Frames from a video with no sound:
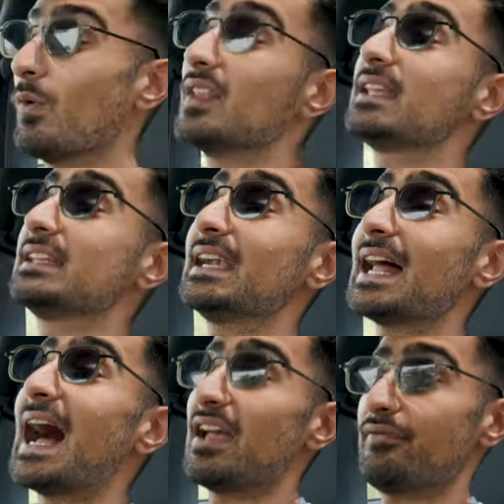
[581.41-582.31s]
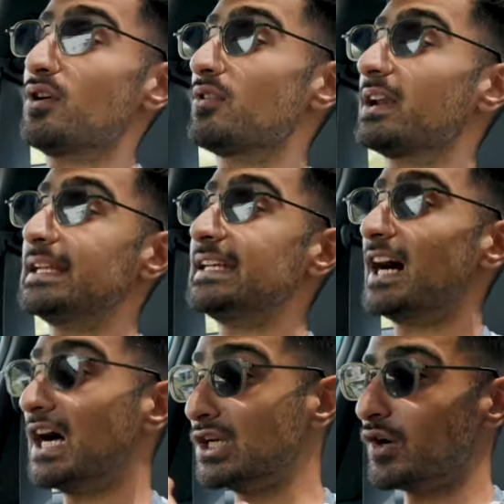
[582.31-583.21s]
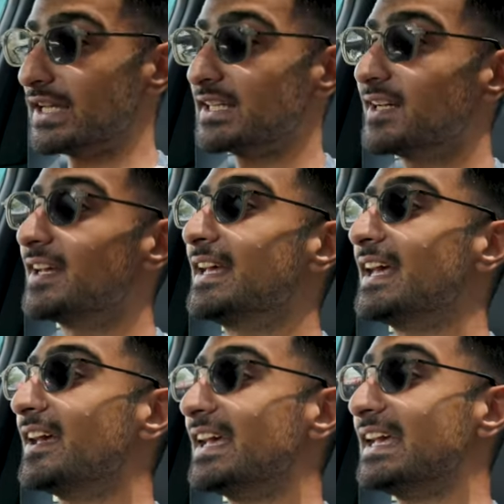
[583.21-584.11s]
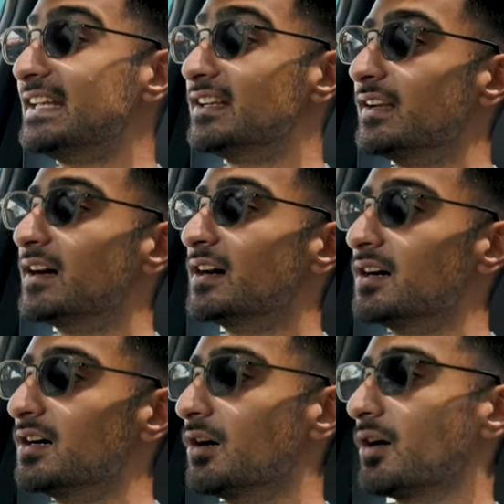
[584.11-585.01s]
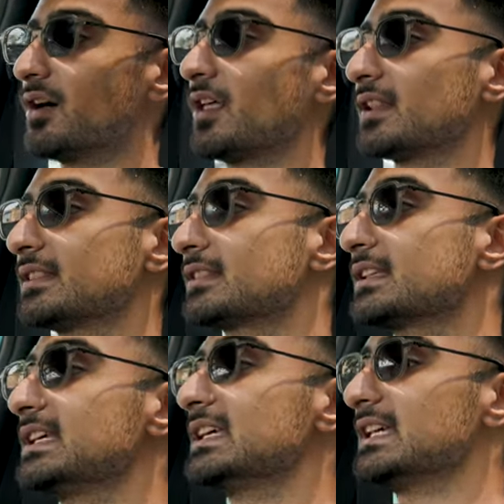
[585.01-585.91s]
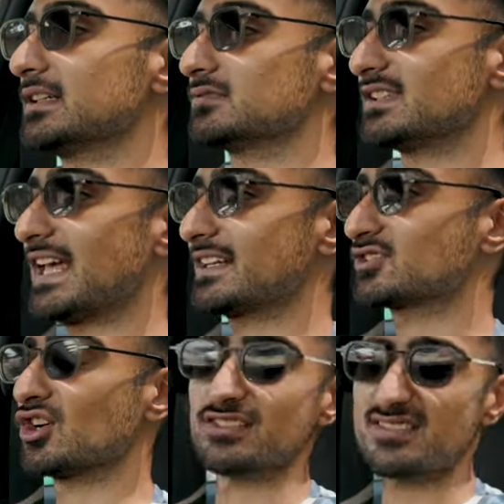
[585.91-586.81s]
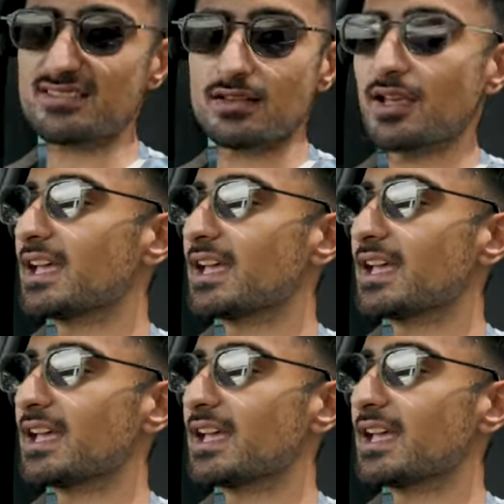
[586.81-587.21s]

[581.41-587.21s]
One thing that I found really annoying in uh, the Nexons